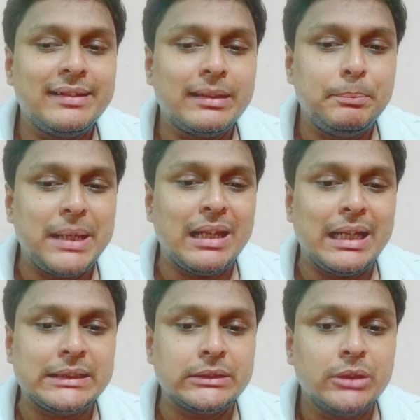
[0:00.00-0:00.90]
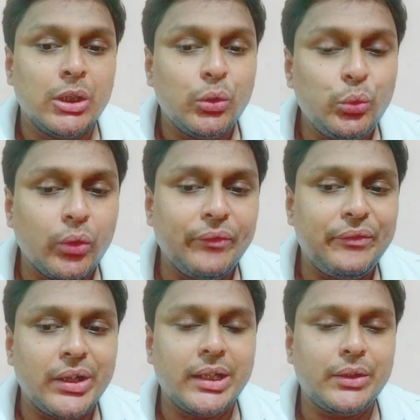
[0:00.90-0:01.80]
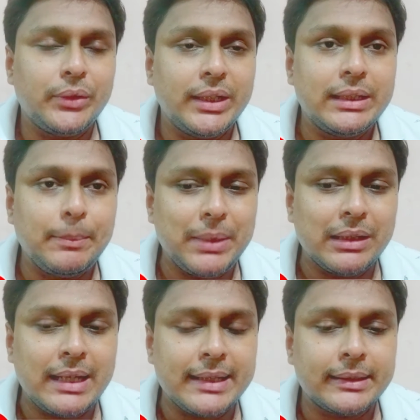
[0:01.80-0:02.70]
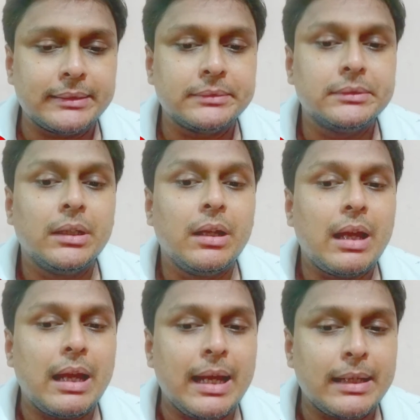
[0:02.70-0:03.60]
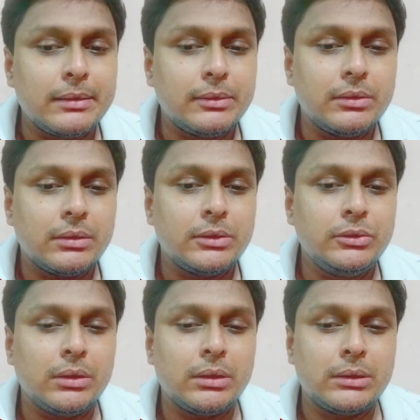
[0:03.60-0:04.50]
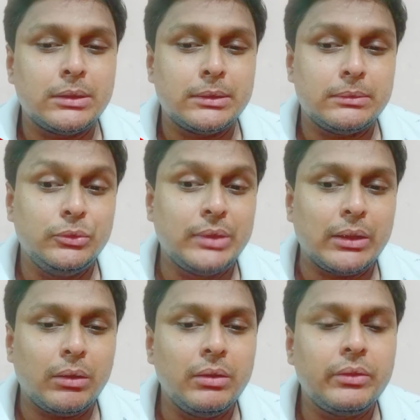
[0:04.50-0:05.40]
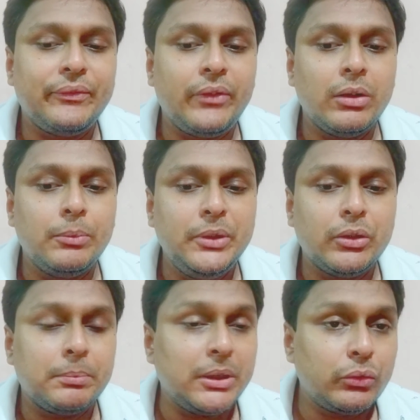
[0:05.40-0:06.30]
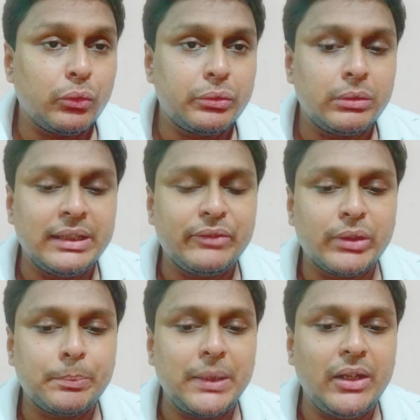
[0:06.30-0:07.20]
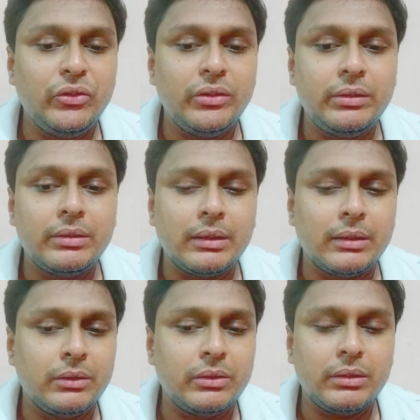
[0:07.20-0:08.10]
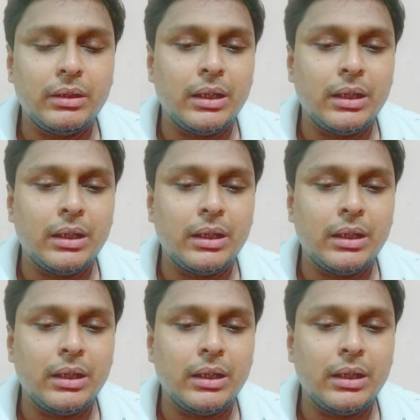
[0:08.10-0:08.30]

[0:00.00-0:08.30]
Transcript: is a bell icon. Don't forget to hit the bell icon, and you can also follow me on my social network pages, is